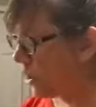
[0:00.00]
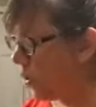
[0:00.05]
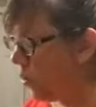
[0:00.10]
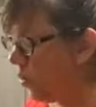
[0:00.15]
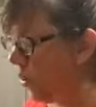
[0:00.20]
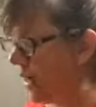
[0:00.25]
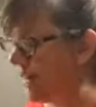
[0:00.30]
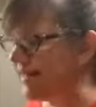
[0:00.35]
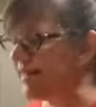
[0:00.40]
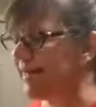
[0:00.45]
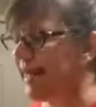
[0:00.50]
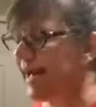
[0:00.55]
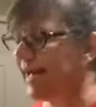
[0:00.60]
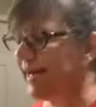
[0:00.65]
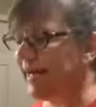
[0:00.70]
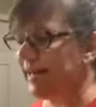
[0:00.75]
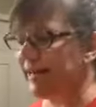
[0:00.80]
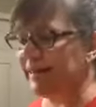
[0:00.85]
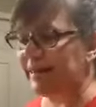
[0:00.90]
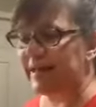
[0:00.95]
Once I
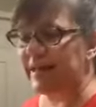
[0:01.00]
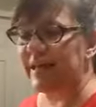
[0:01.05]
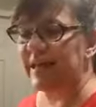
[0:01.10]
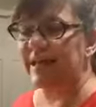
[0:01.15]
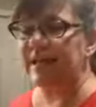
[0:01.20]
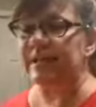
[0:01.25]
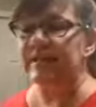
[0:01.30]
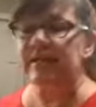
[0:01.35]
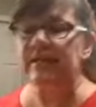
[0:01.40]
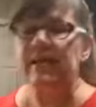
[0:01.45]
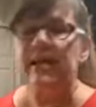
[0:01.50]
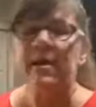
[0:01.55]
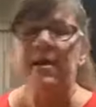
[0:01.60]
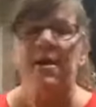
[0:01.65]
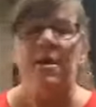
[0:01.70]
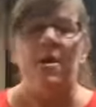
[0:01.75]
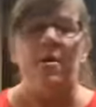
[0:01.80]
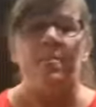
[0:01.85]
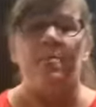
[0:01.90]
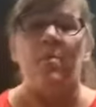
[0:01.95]
get
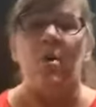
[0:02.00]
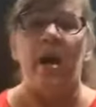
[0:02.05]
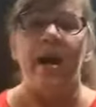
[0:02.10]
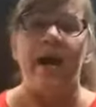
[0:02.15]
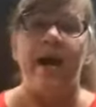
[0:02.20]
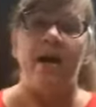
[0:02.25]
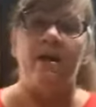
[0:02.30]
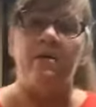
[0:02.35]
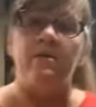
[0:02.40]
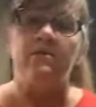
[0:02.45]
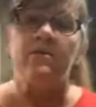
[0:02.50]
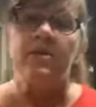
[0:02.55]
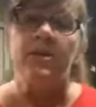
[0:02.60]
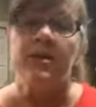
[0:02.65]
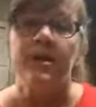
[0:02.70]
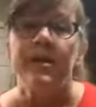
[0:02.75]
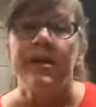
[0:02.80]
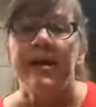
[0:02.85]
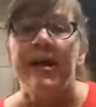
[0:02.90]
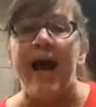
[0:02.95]
these browned,
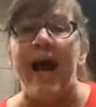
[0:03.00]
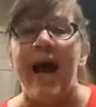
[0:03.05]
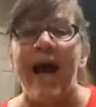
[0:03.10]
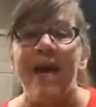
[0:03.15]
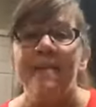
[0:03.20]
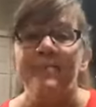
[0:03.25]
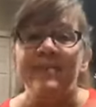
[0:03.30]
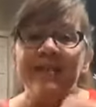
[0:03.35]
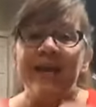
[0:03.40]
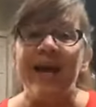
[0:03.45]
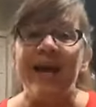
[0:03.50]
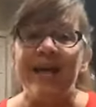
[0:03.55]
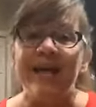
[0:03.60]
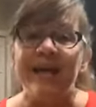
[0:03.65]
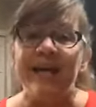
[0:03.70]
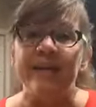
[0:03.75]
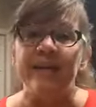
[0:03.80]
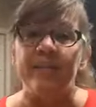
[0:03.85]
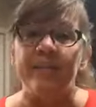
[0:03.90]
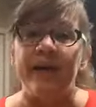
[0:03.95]
I'm
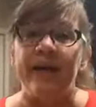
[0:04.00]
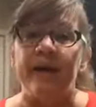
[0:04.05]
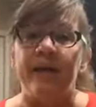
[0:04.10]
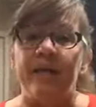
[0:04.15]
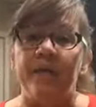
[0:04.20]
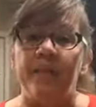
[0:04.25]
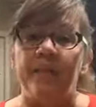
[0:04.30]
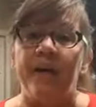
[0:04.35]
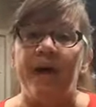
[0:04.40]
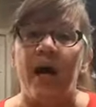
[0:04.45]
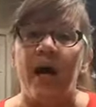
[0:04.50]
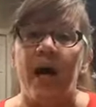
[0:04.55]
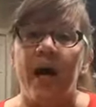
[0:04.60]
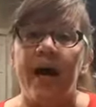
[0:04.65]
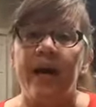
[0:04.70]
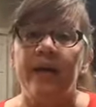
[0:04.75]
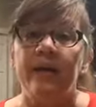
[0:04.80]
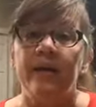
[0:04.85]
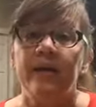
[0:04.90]
taking them out of the pot.